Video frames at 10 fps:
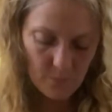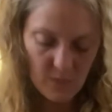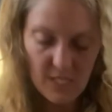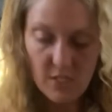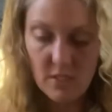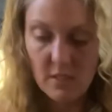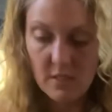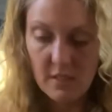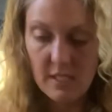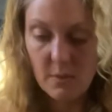We need you to
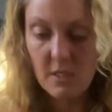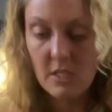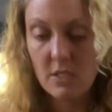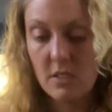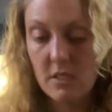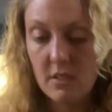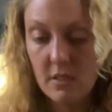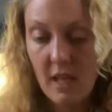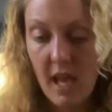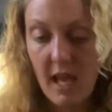do this, we need you to
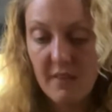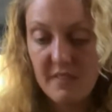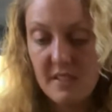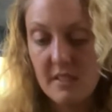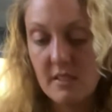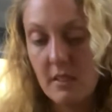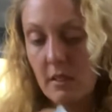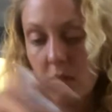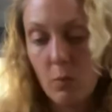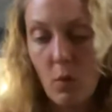do that. If this is a
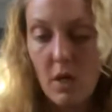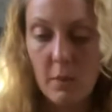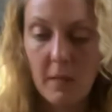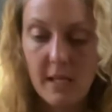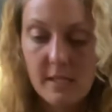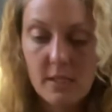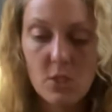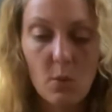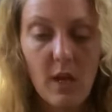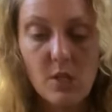workplace
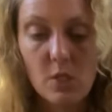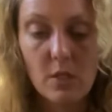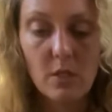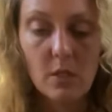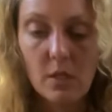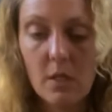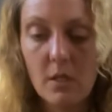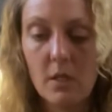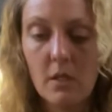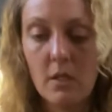situation and
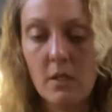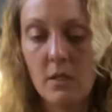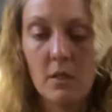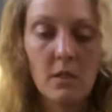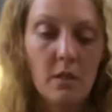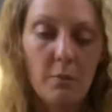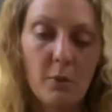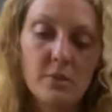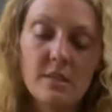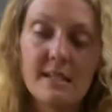your
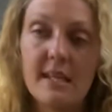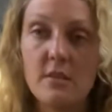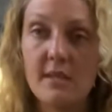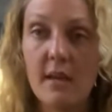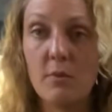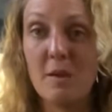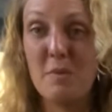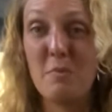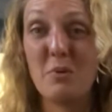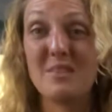boss has let you down, or maybe
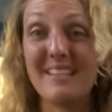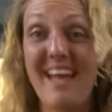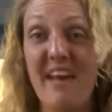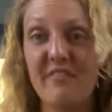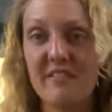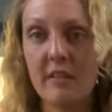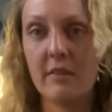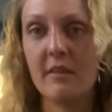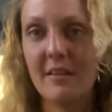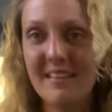your boss left
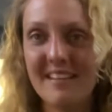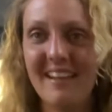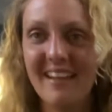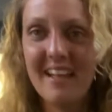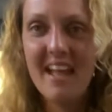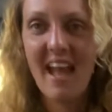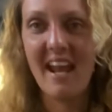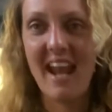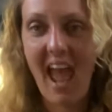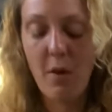
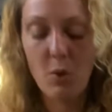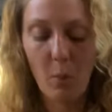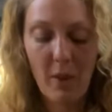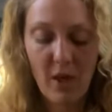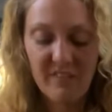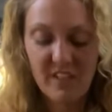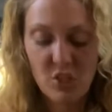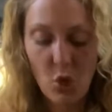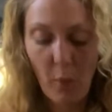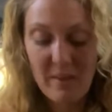and now your
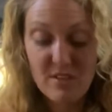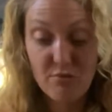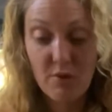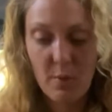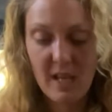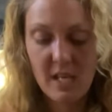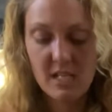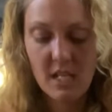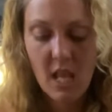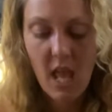perfect job is
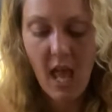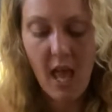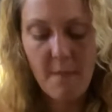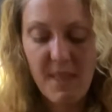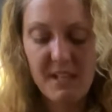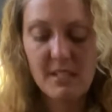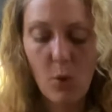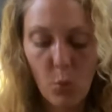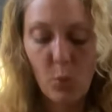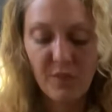ruined, and it's
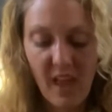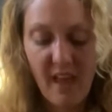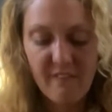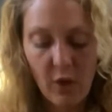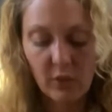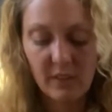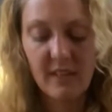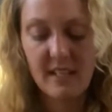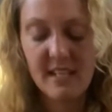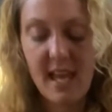all their fault that
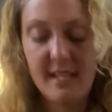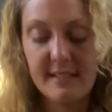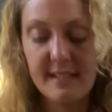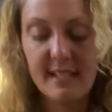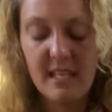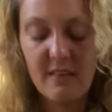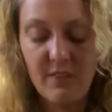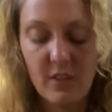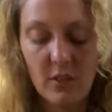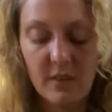they dared to
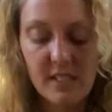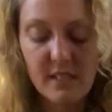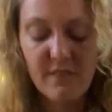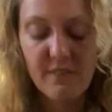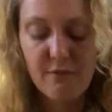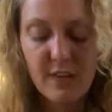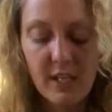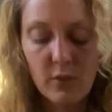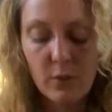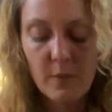leave you. There's a
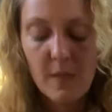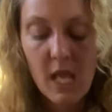real...